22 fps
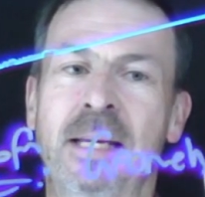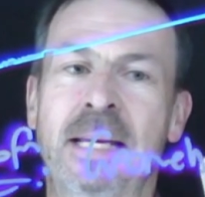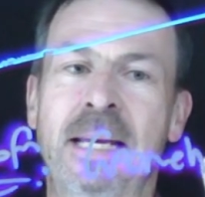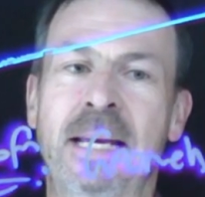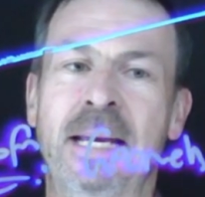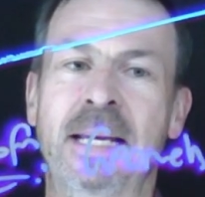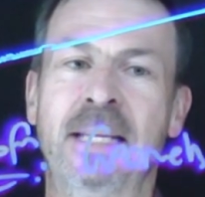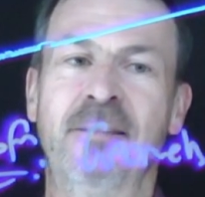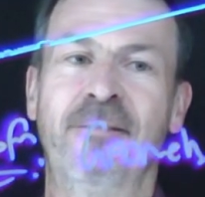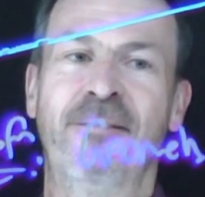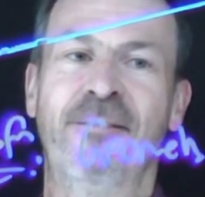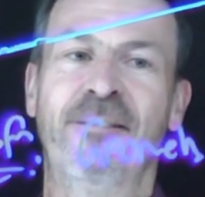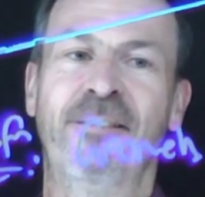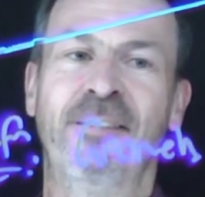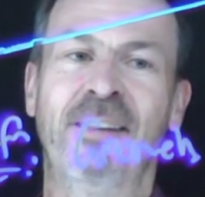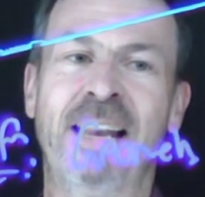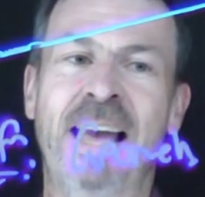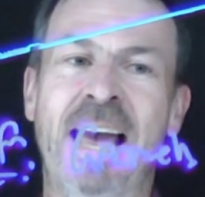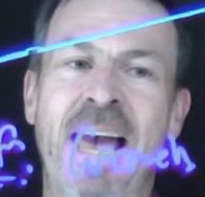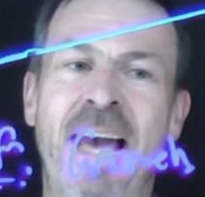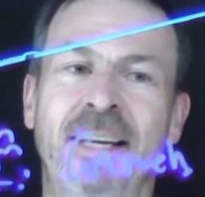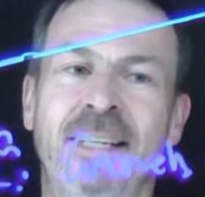is
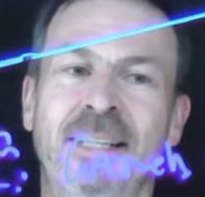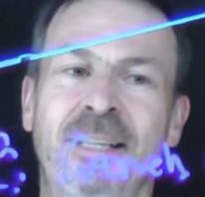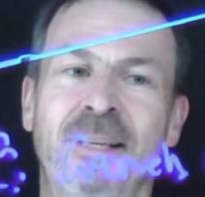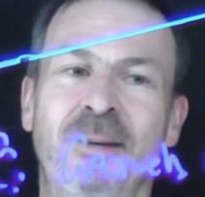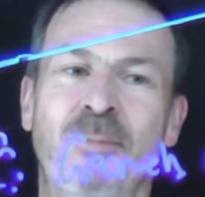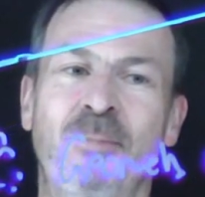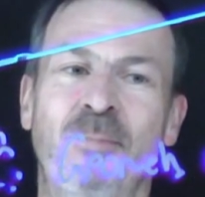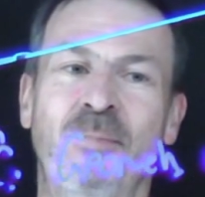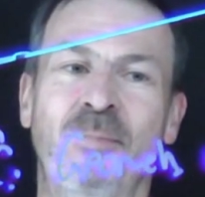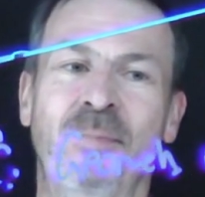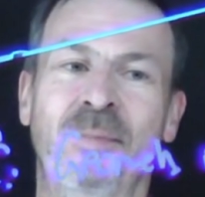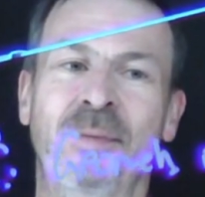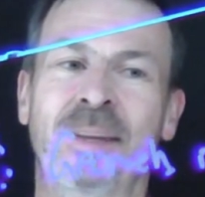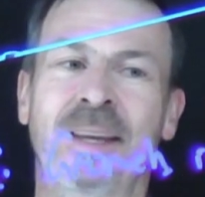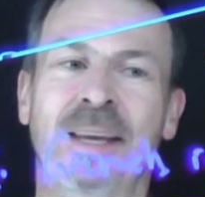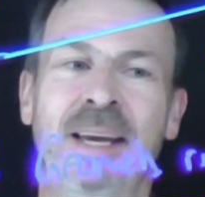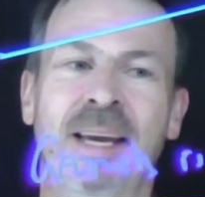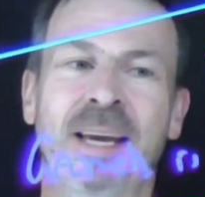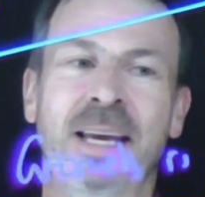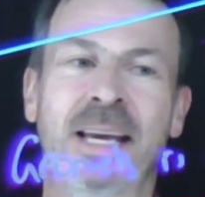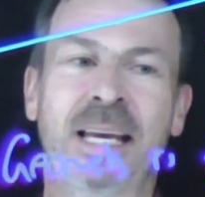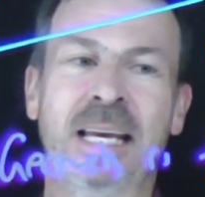flat
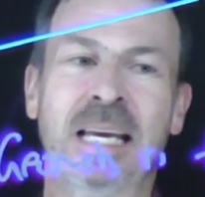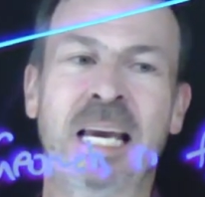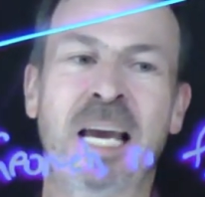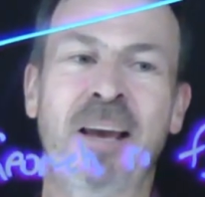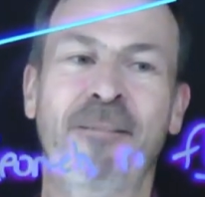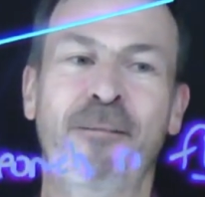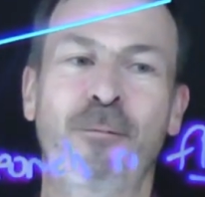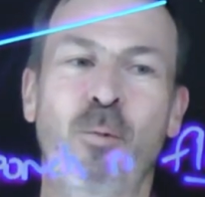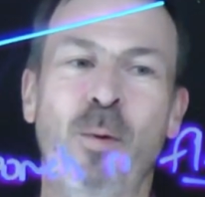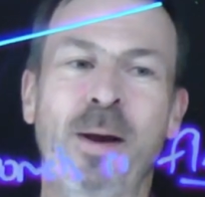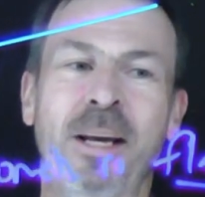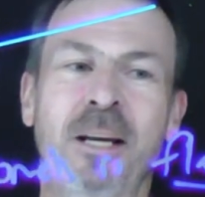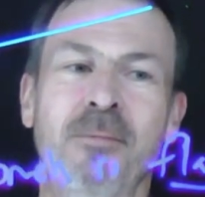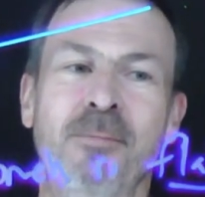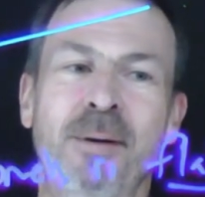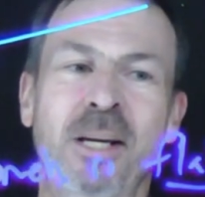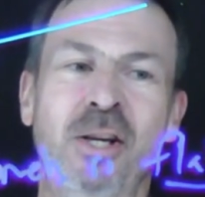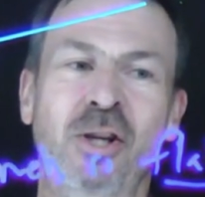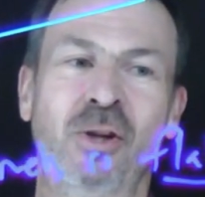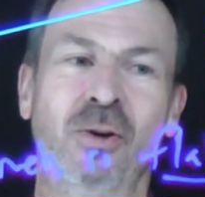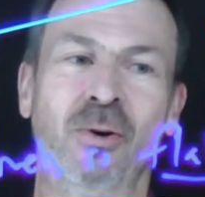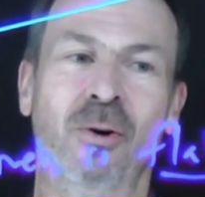if we can
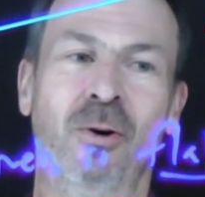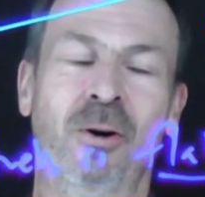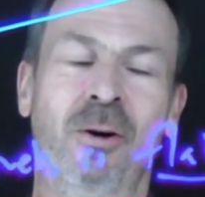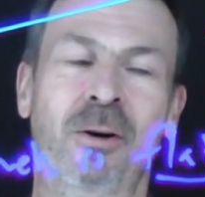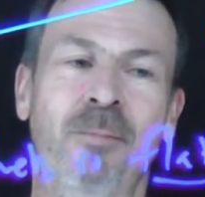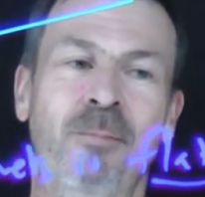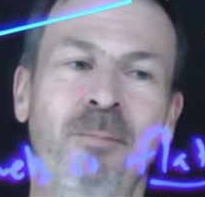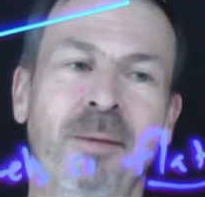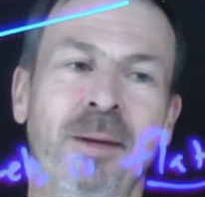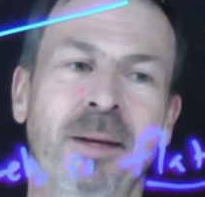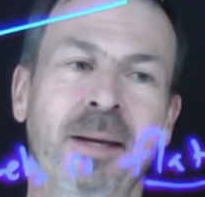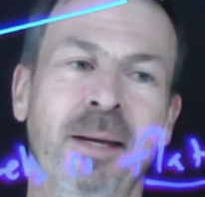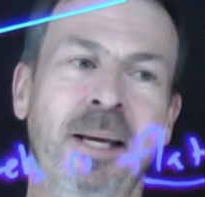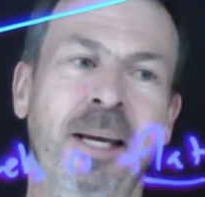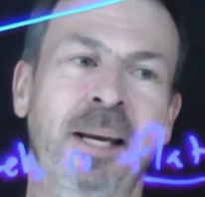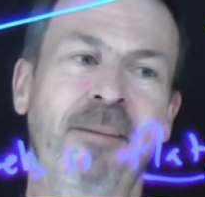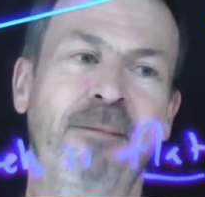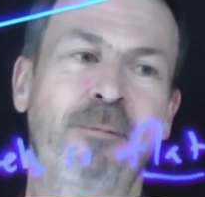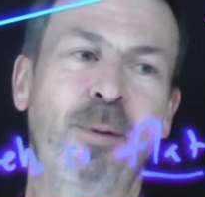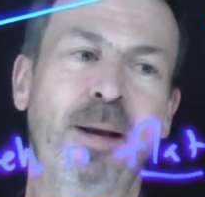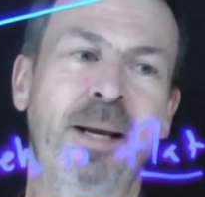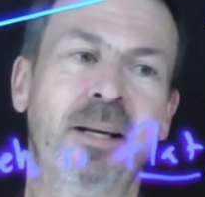be sure,
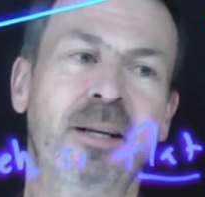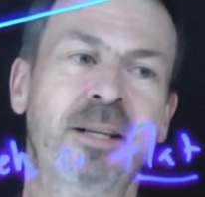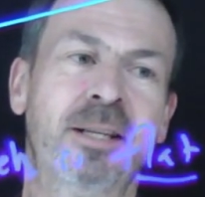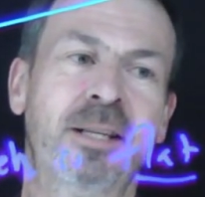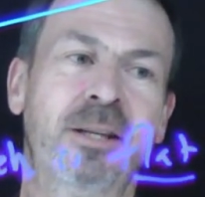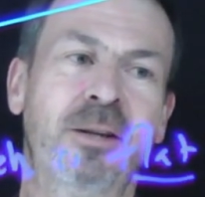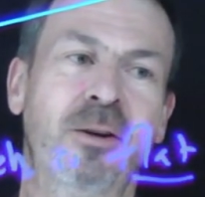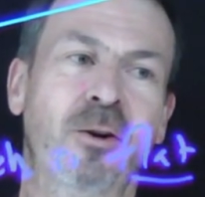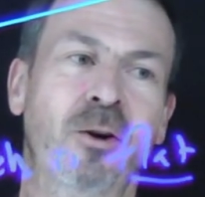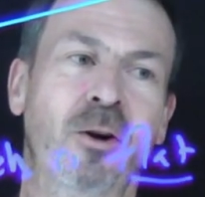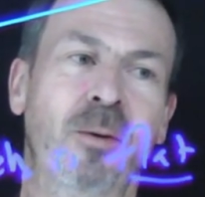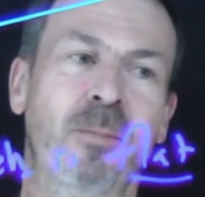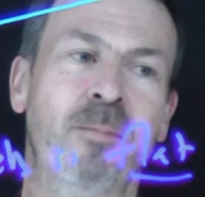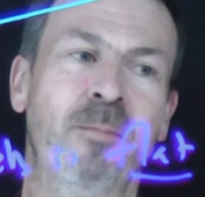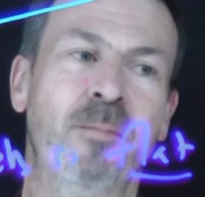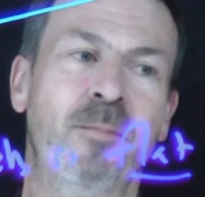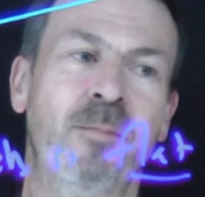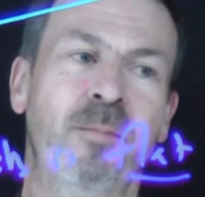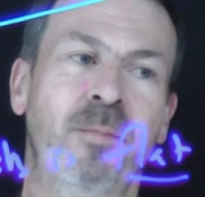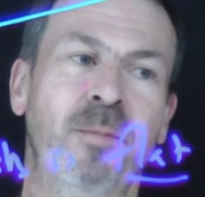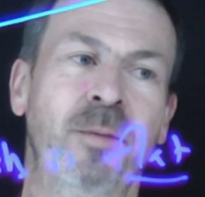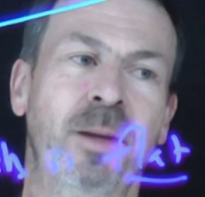if we can
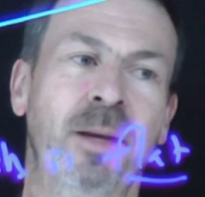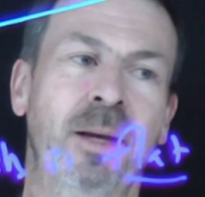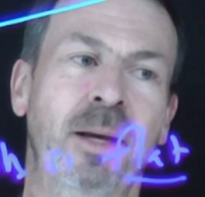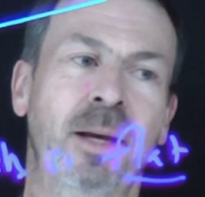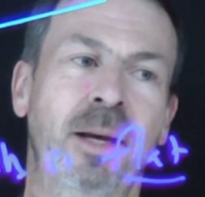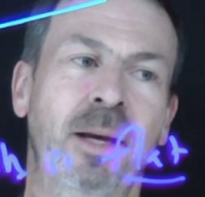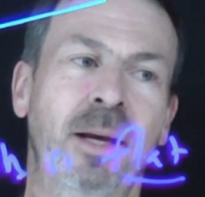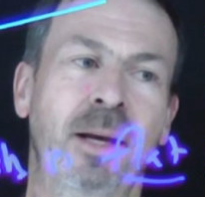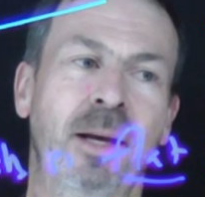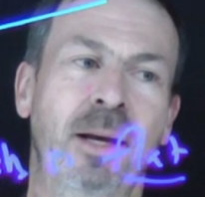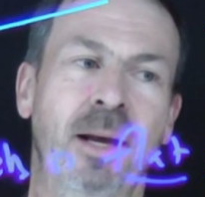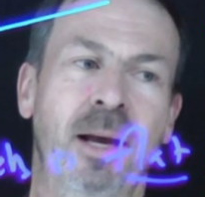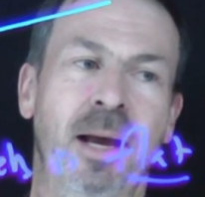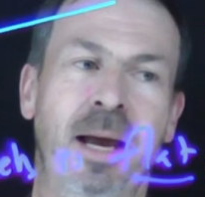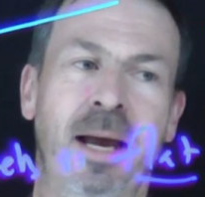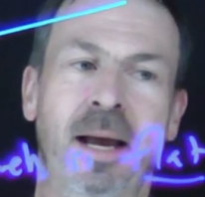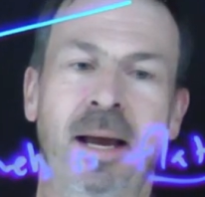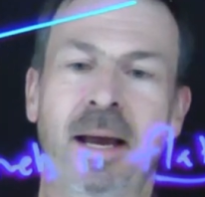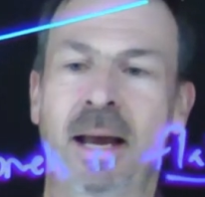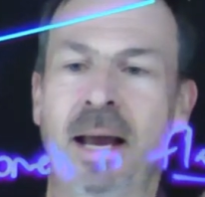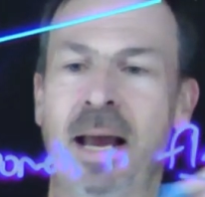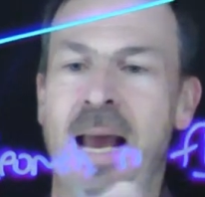assume
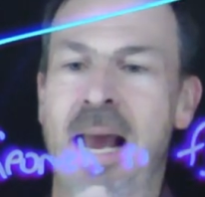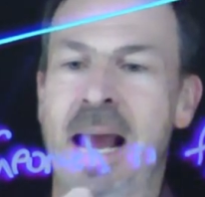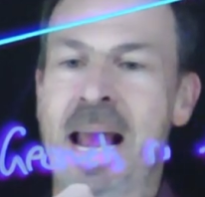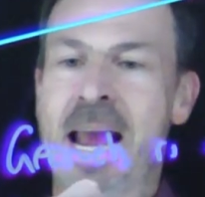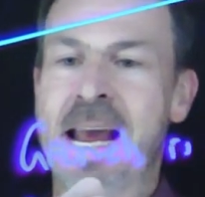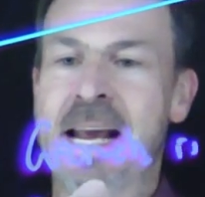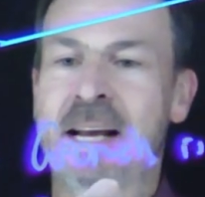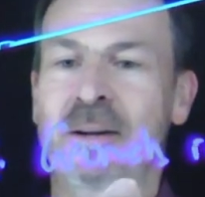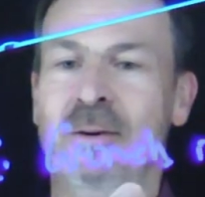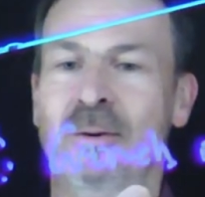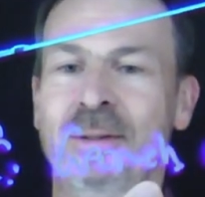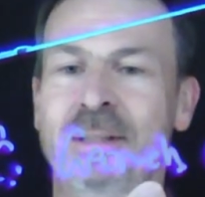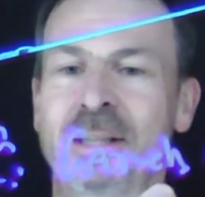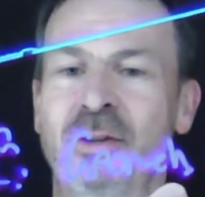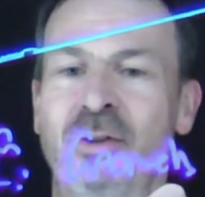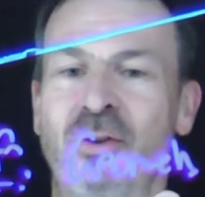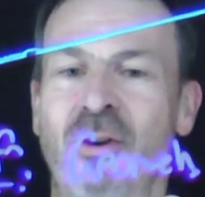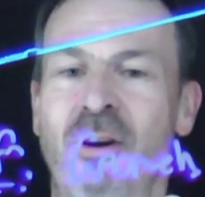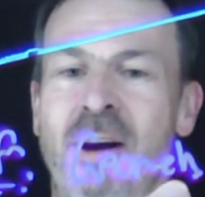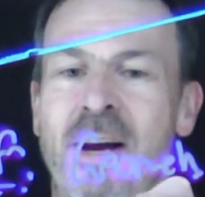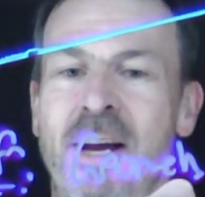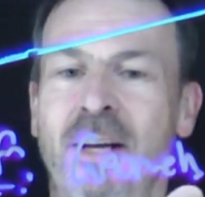angles and
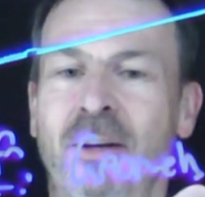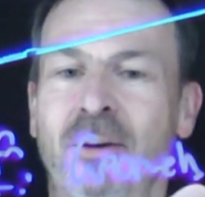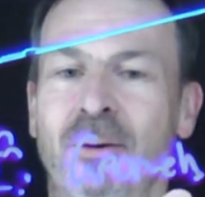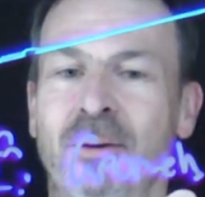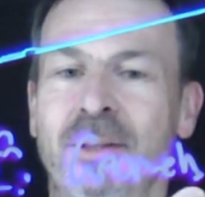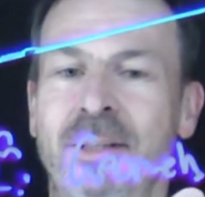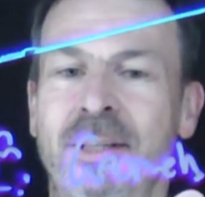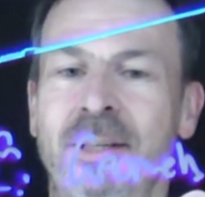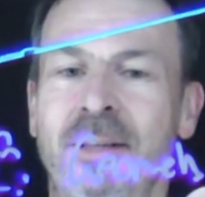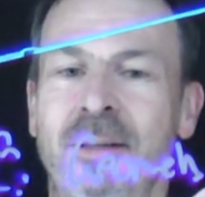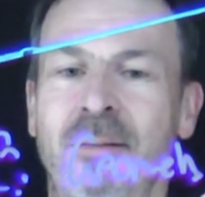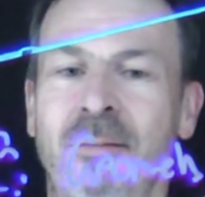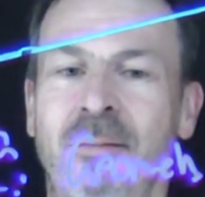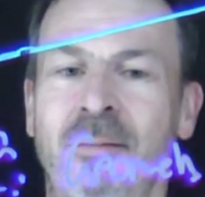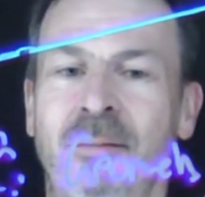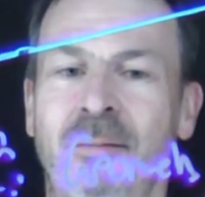triangles